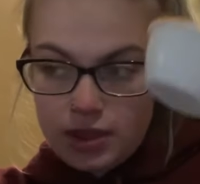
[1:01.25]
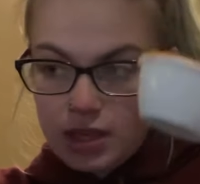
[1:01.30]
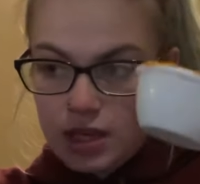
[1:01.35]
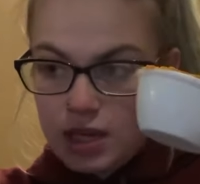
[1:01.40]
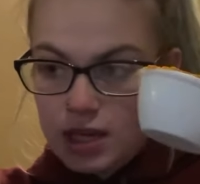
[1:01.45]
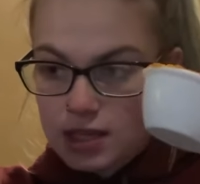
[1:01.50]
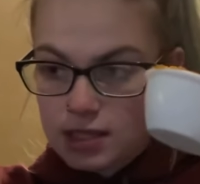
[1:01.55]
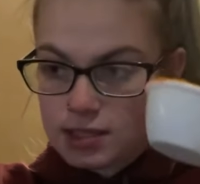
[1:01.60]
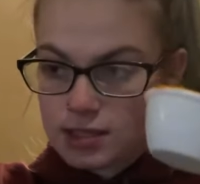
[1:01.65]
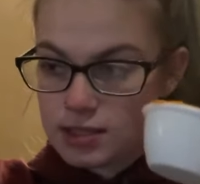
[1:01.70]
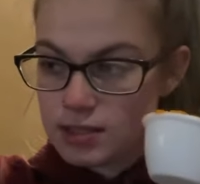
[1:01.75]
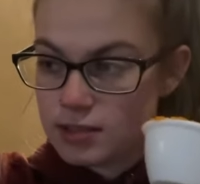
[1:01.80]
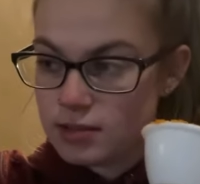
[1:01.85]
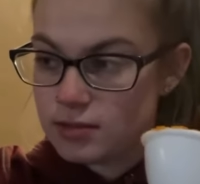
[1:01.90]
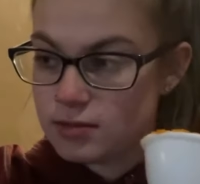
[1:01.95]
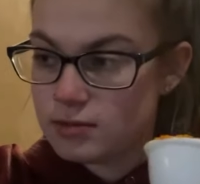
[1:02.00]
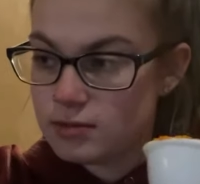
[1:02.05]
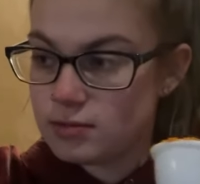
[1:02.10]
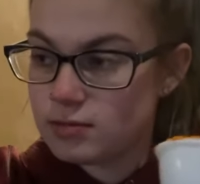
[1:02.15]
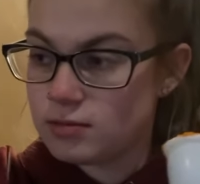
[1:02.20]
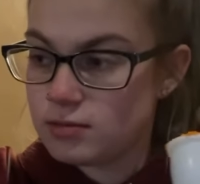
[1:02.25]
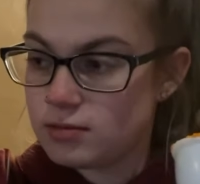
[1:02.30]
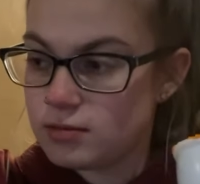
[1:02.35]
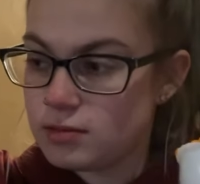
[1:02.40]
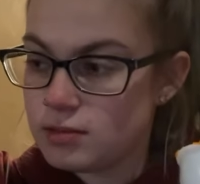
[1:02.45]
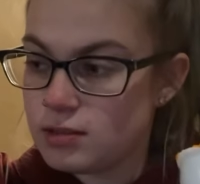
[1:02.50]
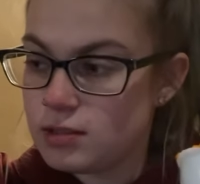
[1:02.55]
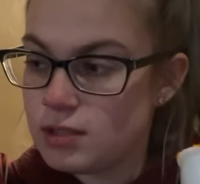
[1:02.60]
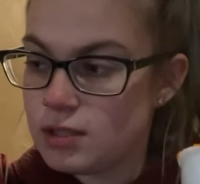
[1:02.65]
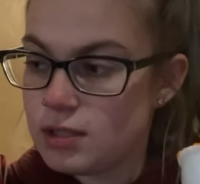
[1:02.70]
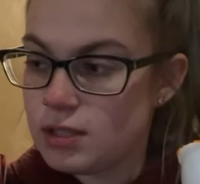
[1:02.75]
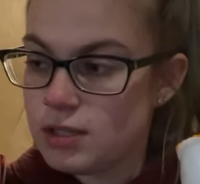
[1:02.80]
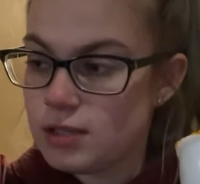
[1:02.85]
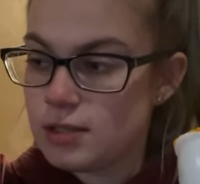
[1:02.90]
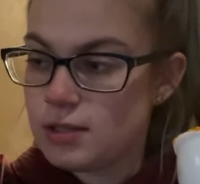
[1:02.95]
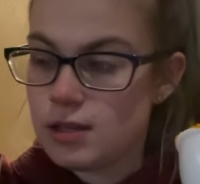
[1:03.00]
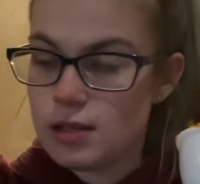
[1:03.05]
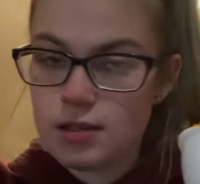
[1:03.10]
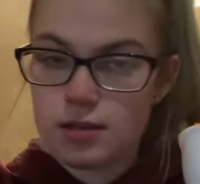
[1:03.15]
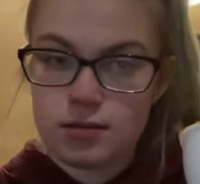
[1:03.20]
this
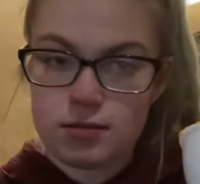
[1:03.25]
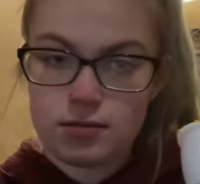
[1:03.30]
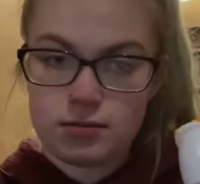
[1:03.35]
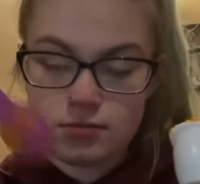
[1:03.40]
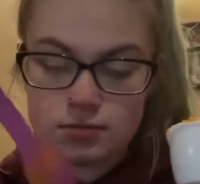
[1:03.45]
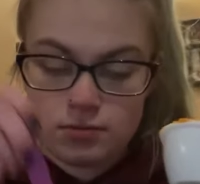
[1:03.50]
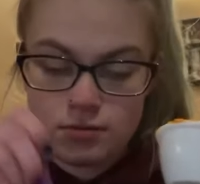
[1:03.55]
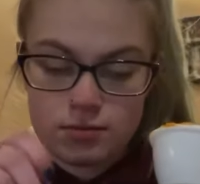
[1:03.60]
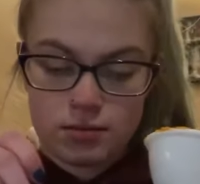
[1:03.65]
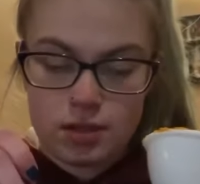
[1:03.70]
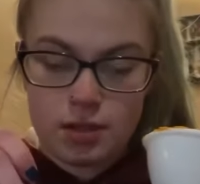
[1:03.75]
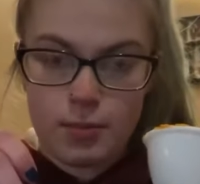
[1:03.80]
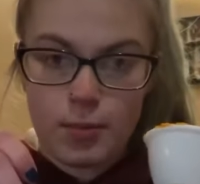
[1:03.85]
in the